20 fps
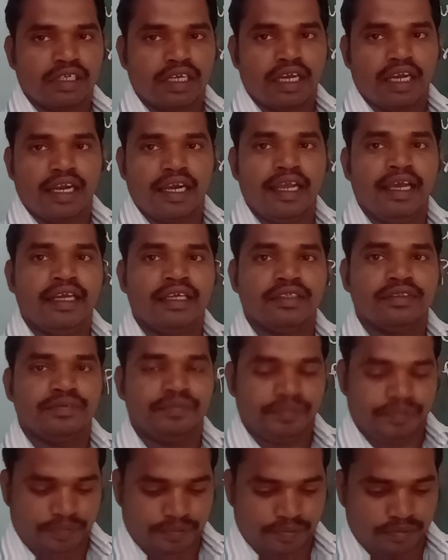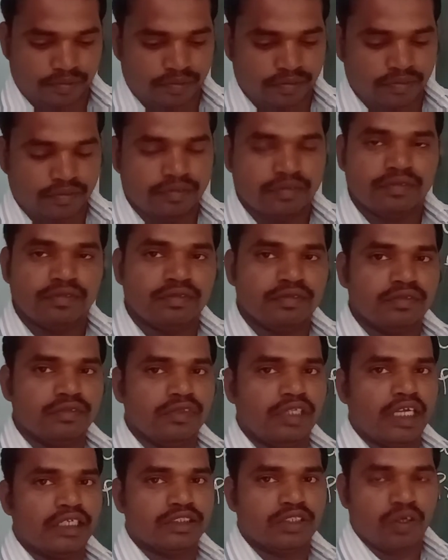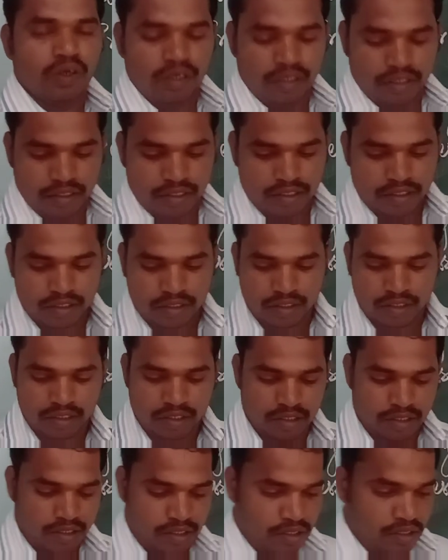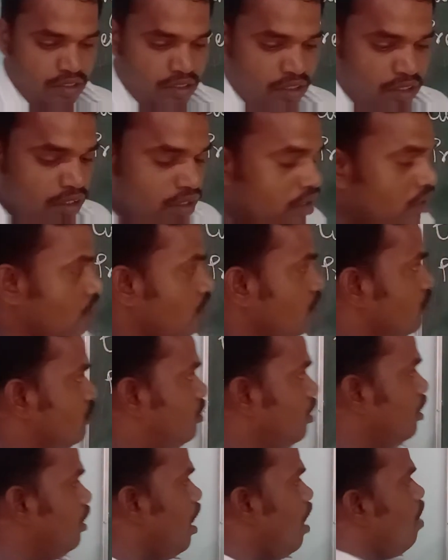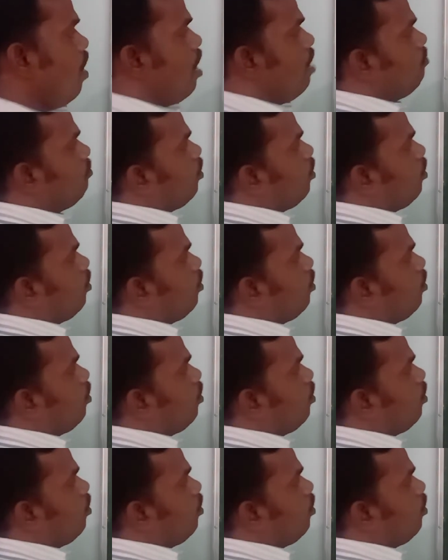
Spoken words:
clear? That's good. So now I am